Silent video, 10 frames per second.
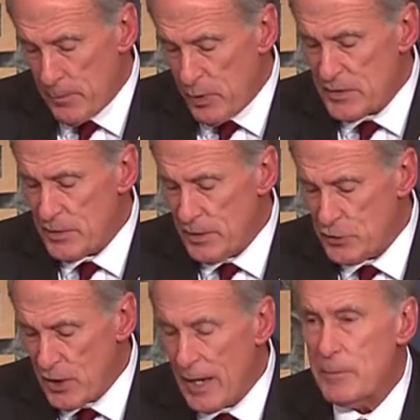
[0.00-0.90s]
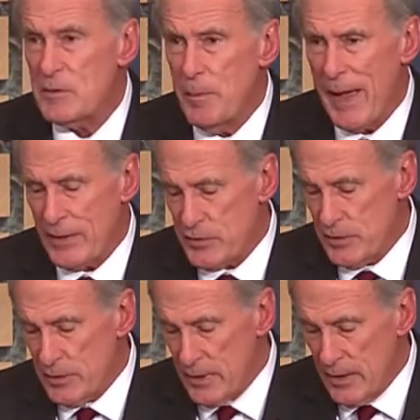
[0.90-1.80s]
President James
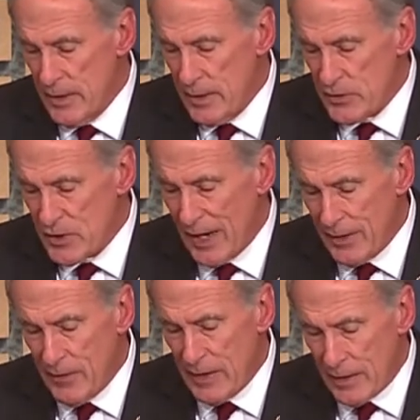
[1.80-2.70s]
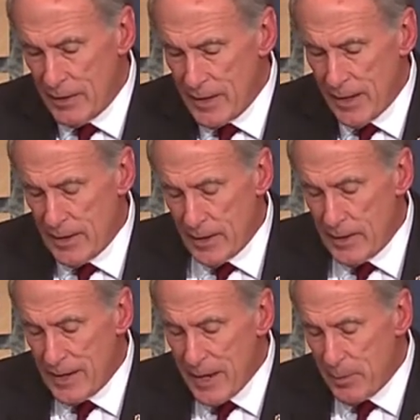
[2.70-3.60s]
Madison signed the Indiana
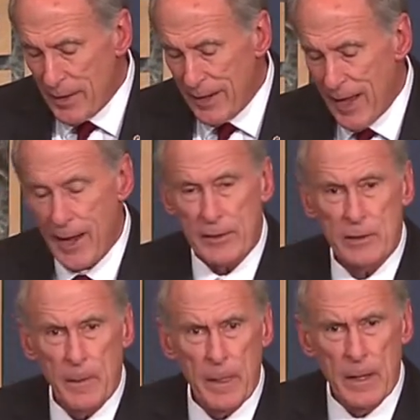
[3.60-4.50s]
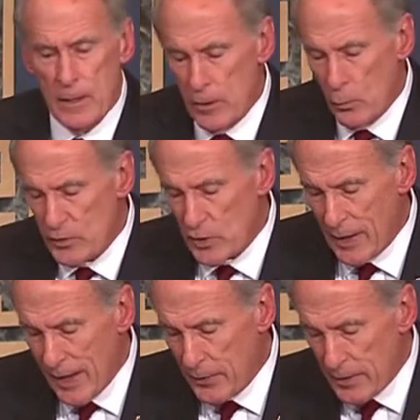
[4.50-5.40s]
Enabling Act, which
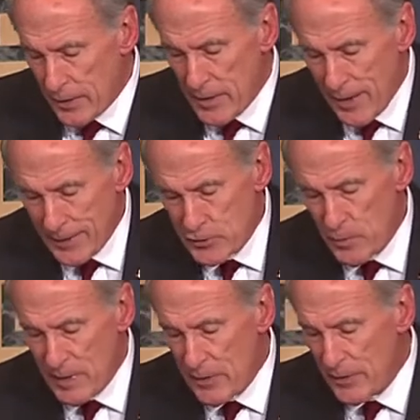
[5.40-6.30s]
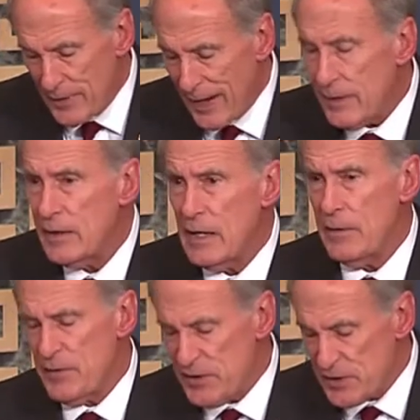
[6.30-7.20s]
allowed Indiana to be the
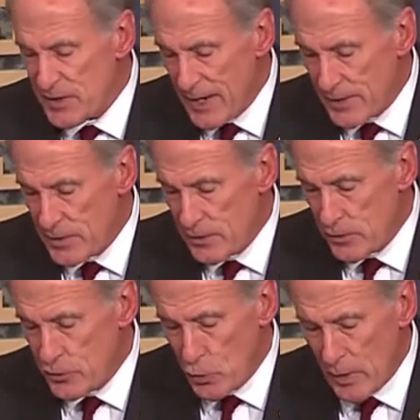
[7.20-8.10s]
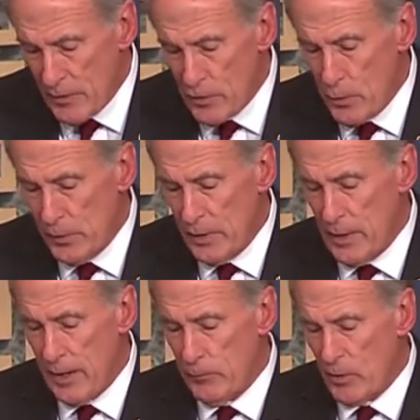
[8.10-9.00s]
19th state to join the
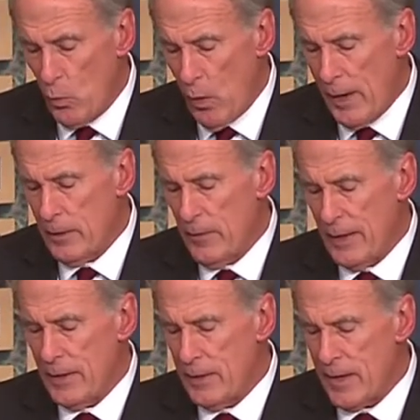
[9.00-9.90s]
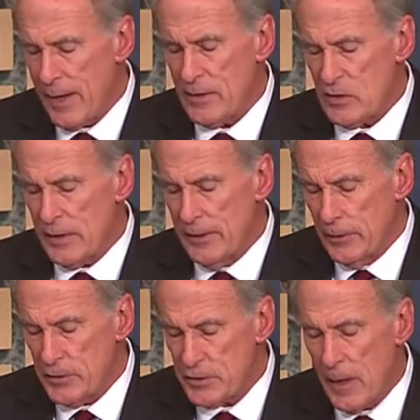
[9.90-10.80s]
Union and required that Indiana's
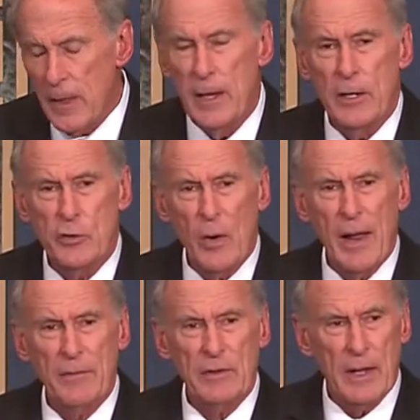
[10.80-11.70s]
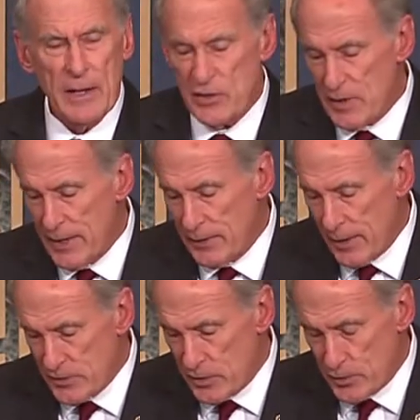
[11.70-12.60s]
leaders draft a state
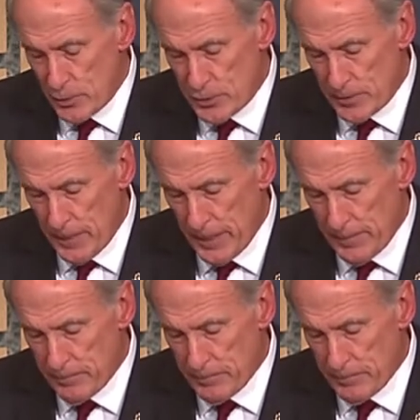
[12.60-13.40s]
constitution.